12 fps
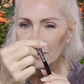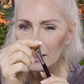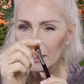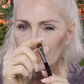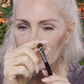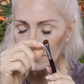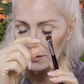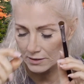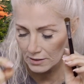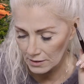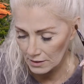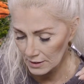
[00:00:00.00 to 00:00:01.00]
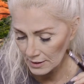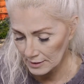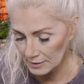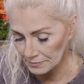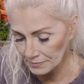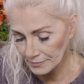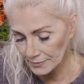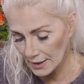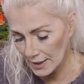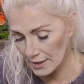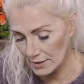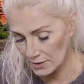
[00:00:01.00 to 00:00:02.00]
dense.
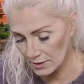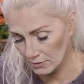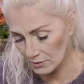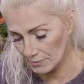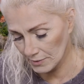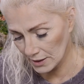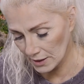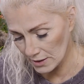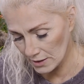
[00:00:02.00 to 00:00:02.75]
And so I'm going to get